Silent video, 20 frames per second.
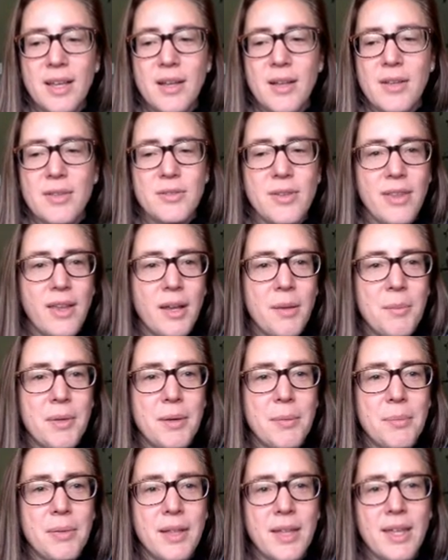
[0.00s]
So I think I'm going to
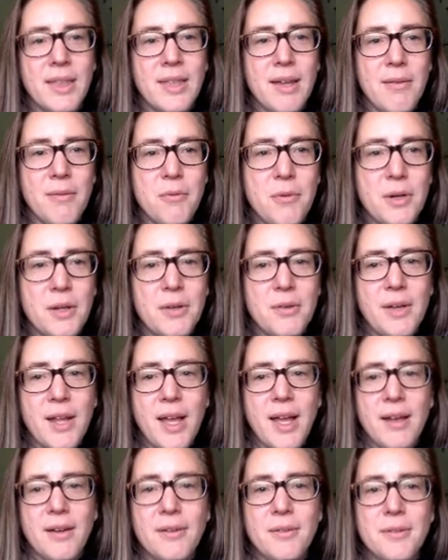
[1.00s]
play that for you
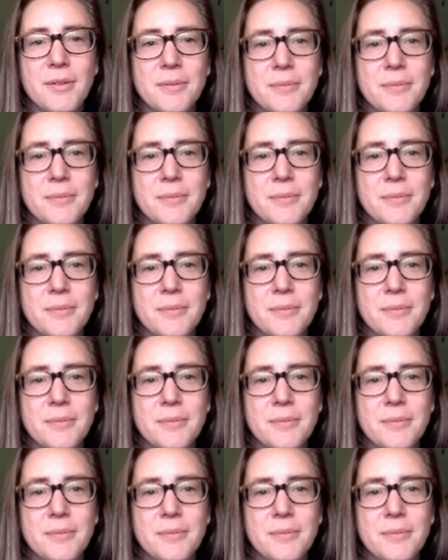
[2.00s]
now.